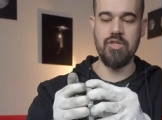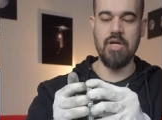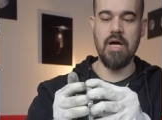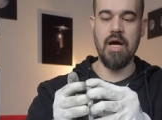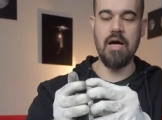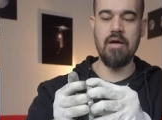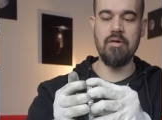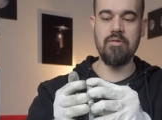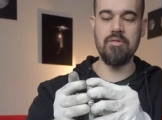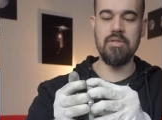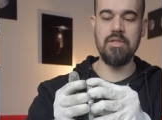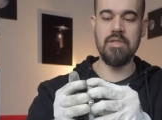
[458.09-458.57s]

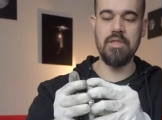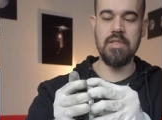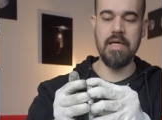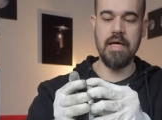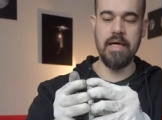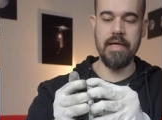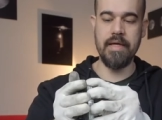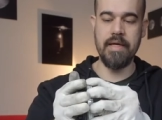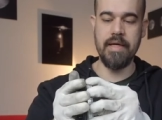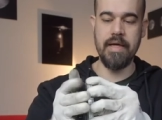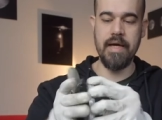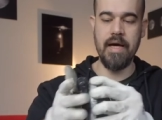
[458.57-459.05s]
How did
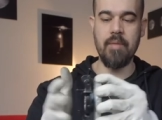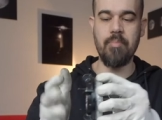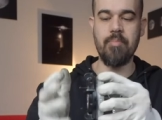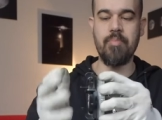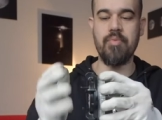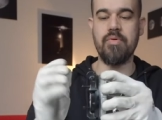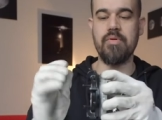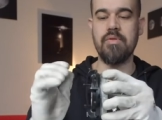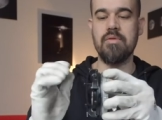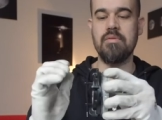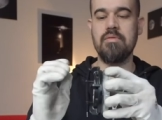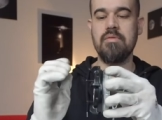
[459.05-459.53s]
I
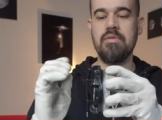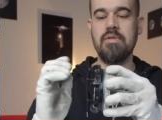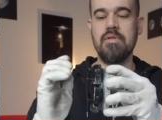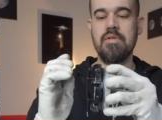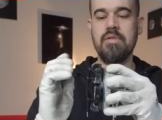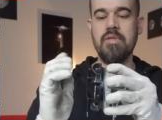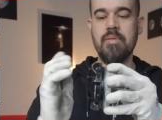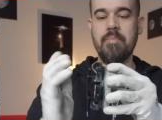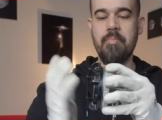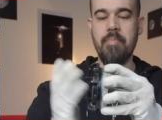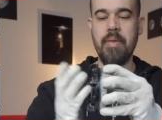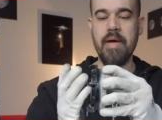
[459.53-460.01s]
couple
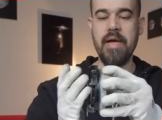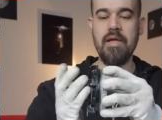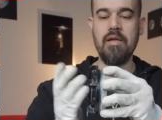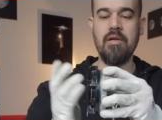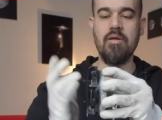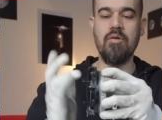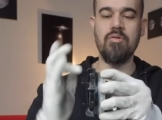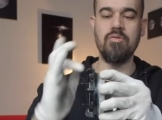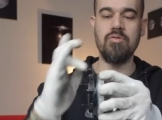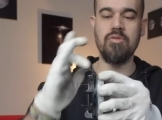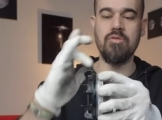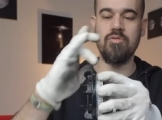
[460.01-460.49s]
the
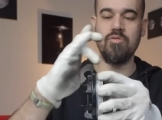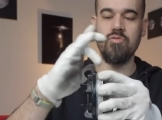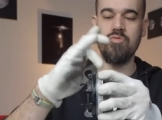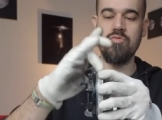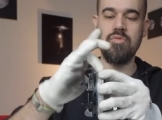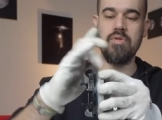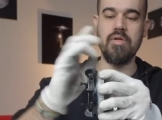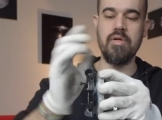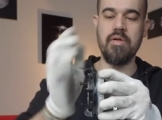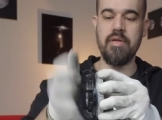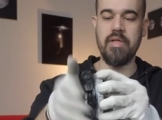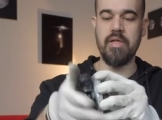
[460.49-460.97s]
payload to
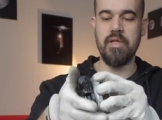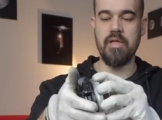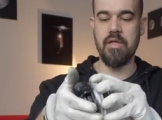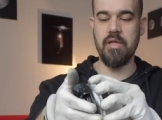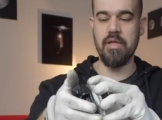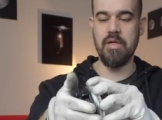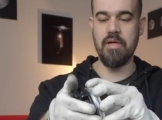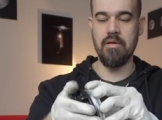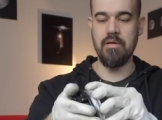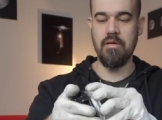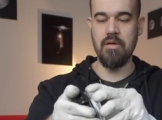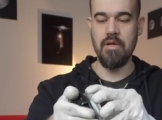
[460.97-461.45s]
the ring
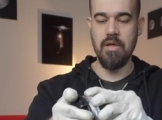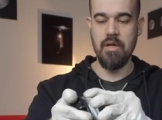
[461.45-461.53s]
gear?